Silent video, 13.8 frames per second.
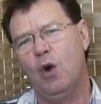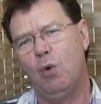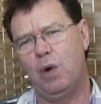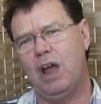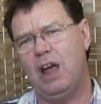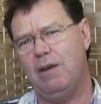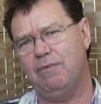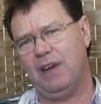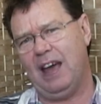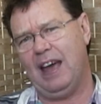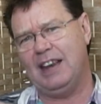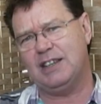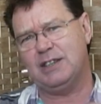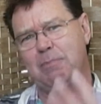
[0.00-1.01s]
We've
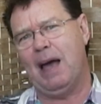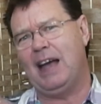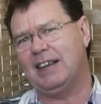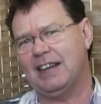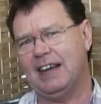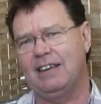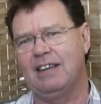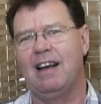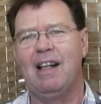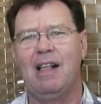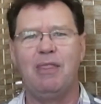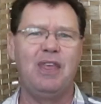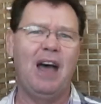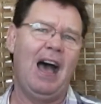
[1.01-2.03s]
intimated
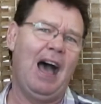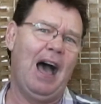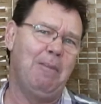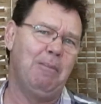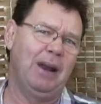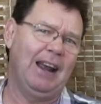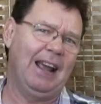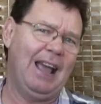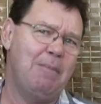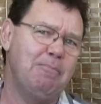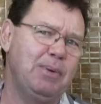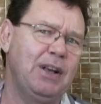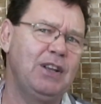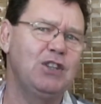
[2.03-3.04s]
that I'm on a
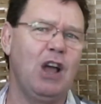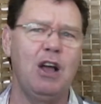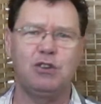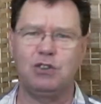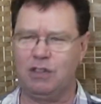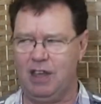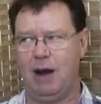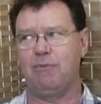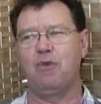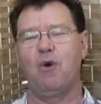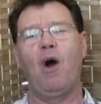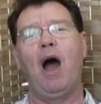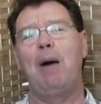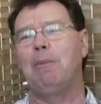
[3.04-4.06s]
camping site, so
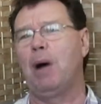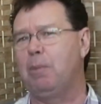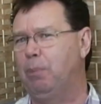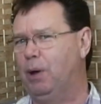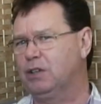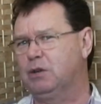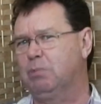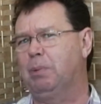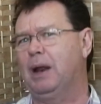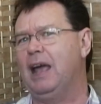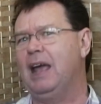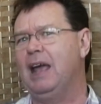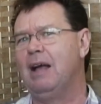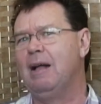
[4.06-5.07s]
therefore I might
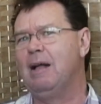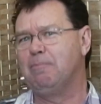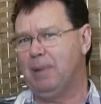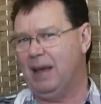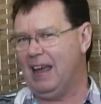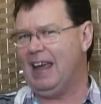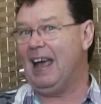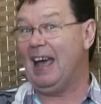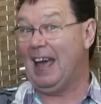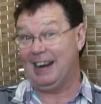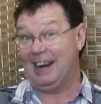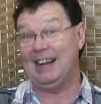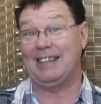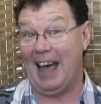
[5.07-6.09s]
possibly be
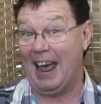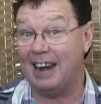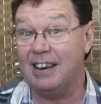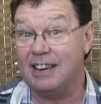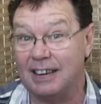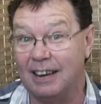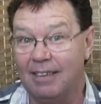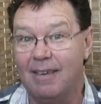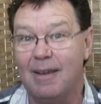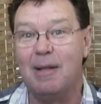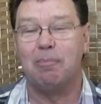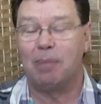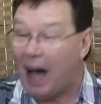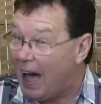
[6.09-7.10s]
a tent,
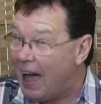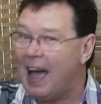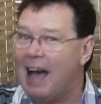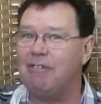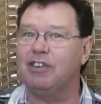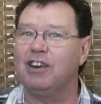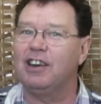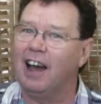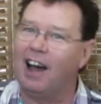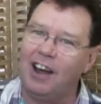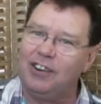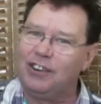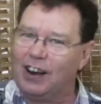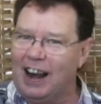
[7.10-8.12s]
but I haven't
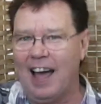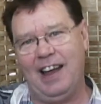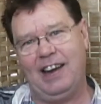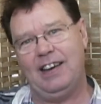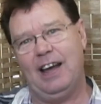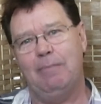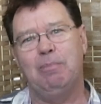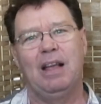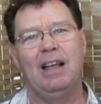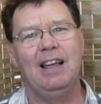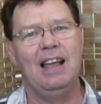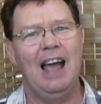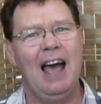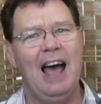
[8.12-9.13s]
underlined it.
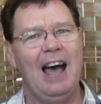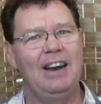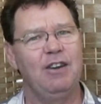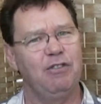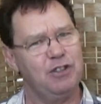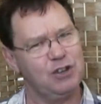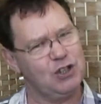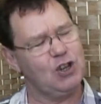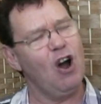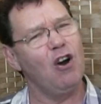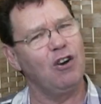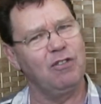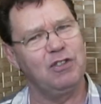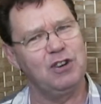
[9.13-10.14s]
And the
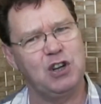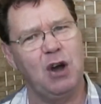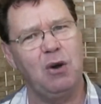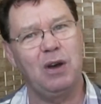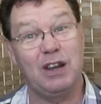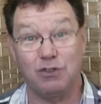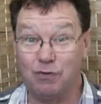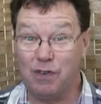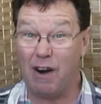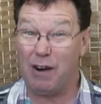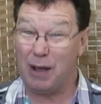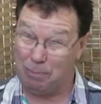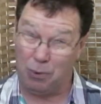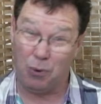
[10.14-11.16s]
start of the joke is
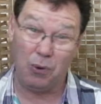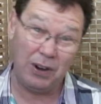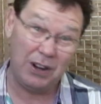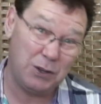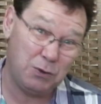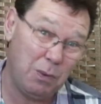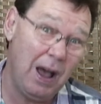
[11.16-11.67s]
very important as